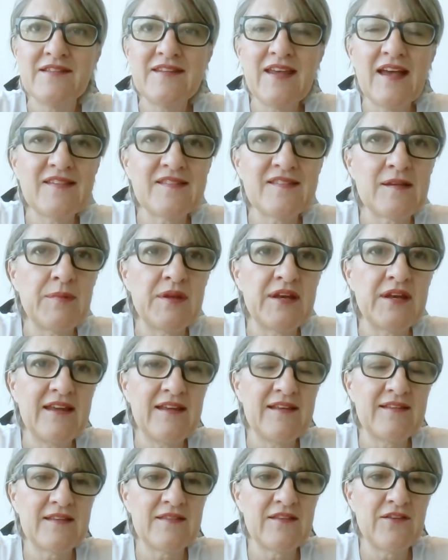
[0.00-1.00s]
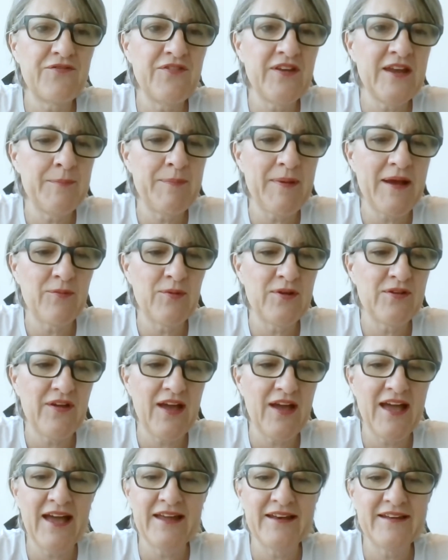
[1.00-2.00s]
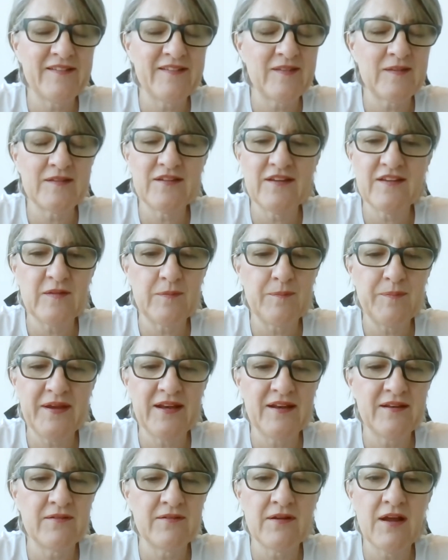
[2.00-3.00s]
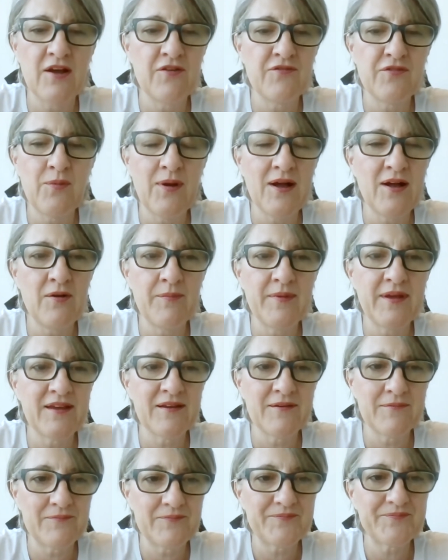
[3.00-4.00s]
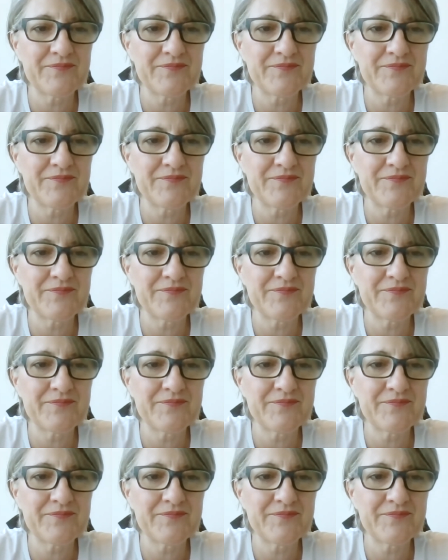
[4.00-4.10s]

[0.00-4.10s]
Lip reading: testimonies and the feedback we've had has just been overwhelming.